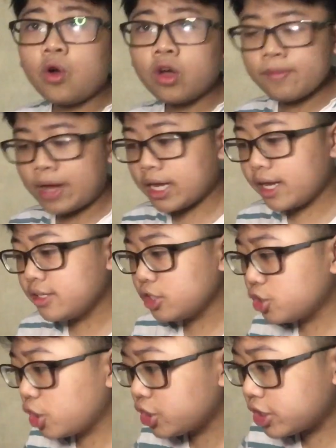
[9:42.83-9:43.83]
Okay mga guys,
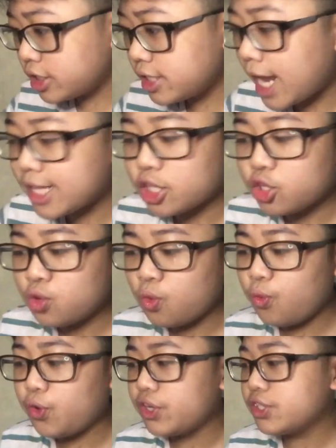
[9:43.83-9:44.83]
i-search natin
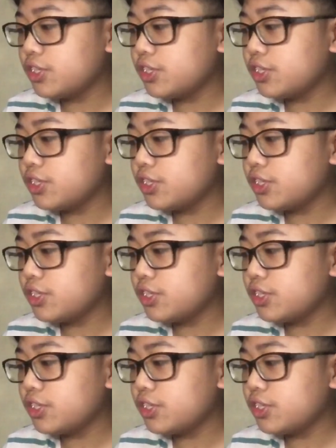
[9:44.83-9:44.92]
yung worth